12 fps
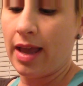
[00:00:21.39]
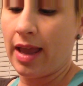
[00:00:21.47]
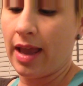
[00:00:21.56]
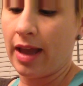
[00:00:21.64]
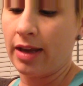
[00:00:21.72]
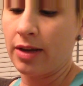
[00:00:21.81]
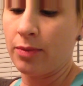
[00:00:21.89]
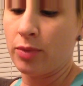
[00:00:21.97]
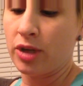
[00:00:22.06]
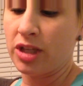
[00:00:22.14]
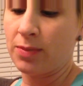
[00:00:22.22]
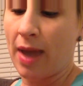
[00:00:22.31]
and
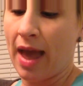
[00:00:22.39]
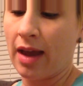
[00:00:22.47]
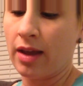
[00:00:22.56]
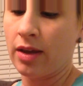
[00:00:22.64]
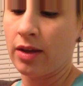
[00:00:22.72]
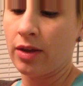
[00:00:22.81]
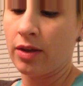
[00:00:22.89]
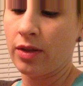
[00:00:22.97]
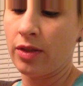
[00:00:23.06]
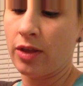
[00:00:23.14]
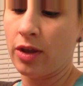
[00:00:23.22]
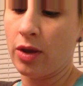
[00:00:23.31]
push back
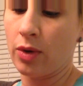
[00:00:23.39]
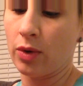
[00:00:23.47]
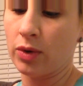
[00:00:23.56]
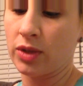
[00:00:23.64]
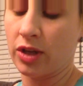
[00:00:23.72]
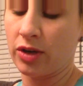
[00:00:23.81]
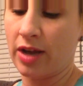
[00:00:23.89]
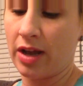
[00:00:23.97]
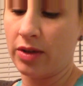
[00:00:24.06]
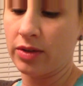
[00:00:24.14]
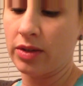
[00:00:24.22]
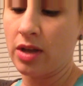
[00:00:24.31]
the cuticles on your
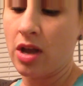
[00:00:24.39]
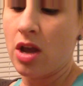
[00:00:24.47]
nails.